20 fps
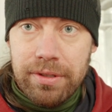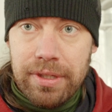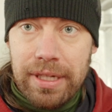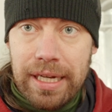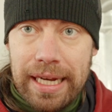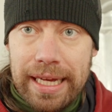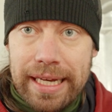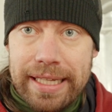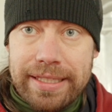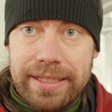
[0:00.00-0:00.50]

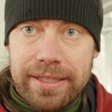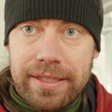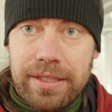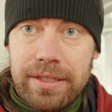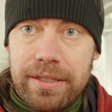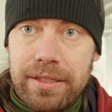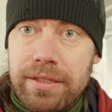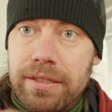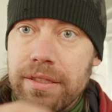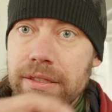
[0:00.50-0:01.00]
less
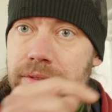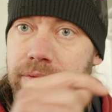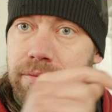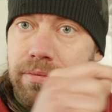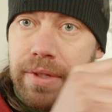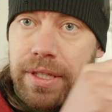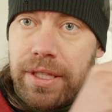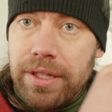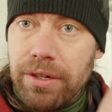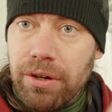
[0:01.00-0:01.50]

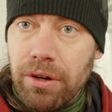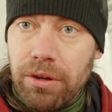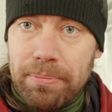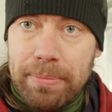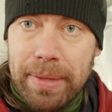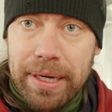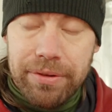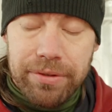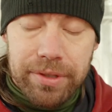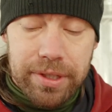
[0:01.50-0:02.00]
with the old
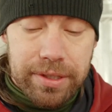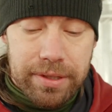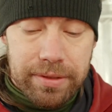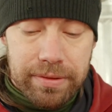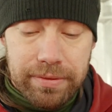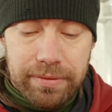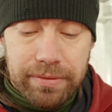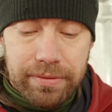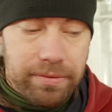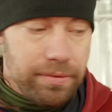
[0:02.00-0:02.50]
batteries.
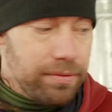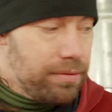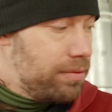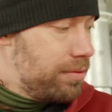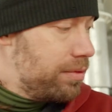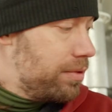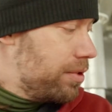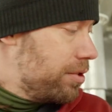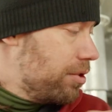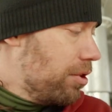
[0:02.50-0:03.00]

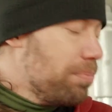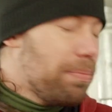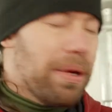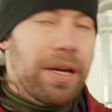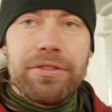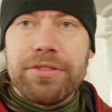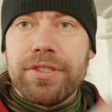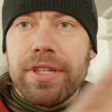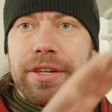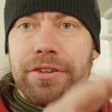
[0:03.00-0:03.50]
The old
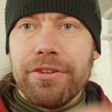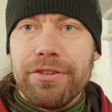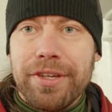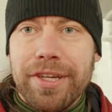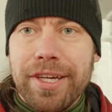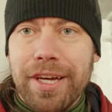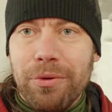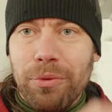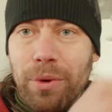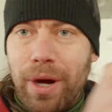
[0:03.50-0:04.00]
batteries are not
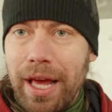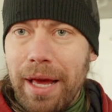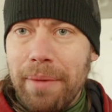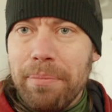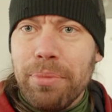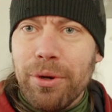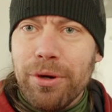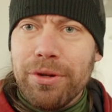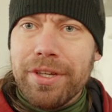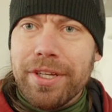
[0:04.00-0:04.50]
here. Why
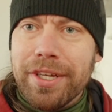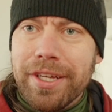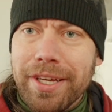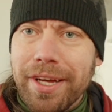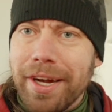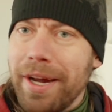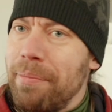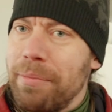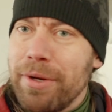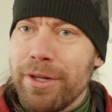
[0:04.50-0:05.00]
I'm pointing
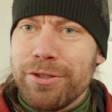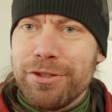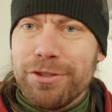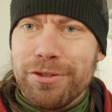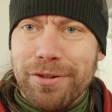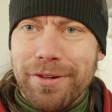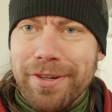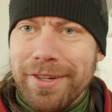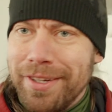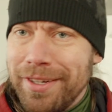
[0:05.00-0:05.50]
here, I'm not
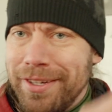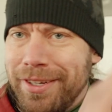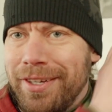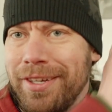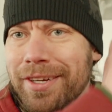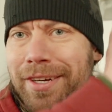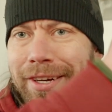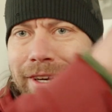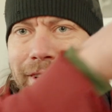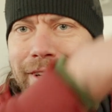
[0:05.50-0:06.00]
sure.
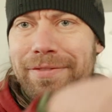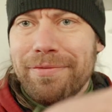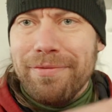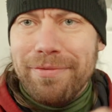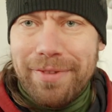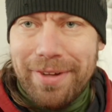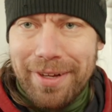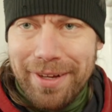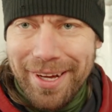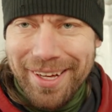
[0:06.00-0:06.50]
I
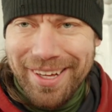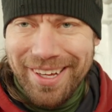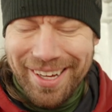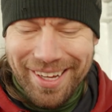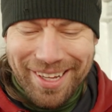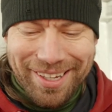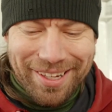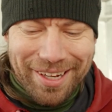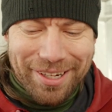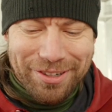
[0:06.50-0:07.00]

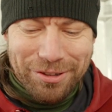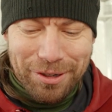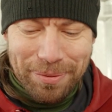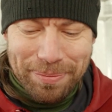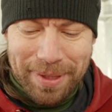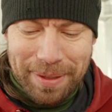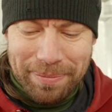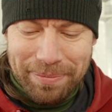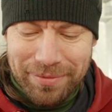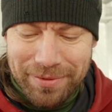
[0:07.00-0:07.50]

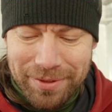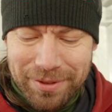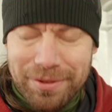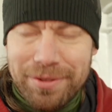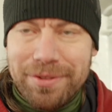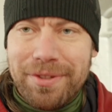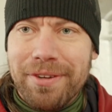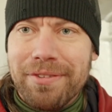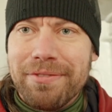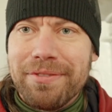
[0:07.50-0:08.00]
dropped them
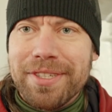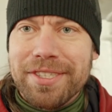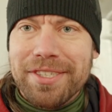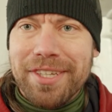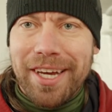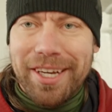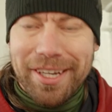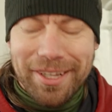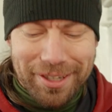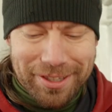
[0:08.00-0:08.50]
to the
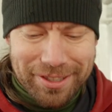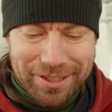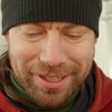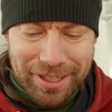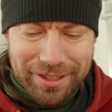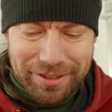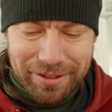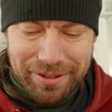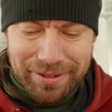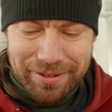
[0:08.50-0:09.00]
recycling
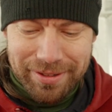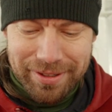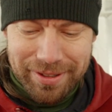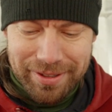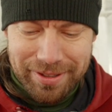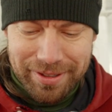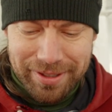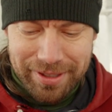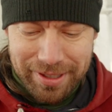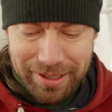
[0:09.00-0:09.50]
center
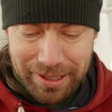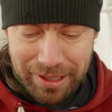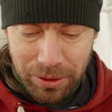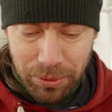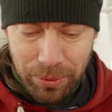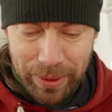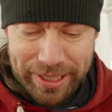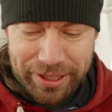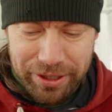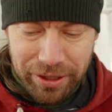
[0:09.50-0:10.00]

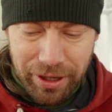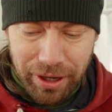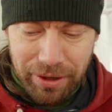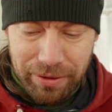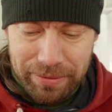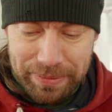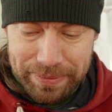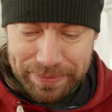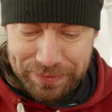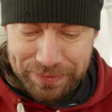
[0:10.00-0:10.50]
weeks ago.